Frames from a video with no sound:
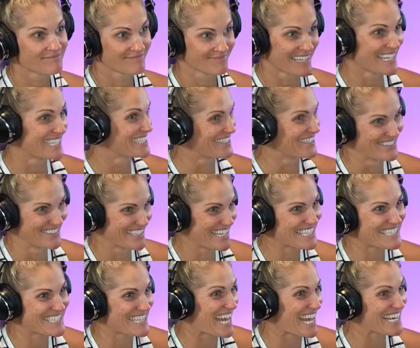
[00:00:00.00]
I don't.
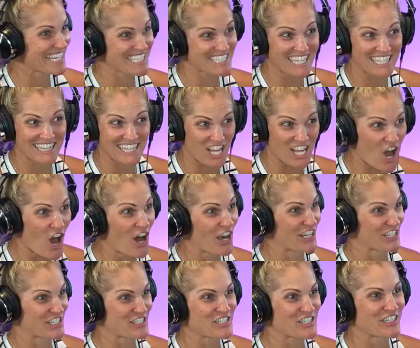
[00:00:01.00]
Okay. That is like the
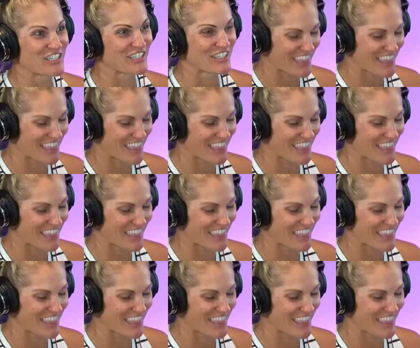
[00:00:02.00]
honest truth.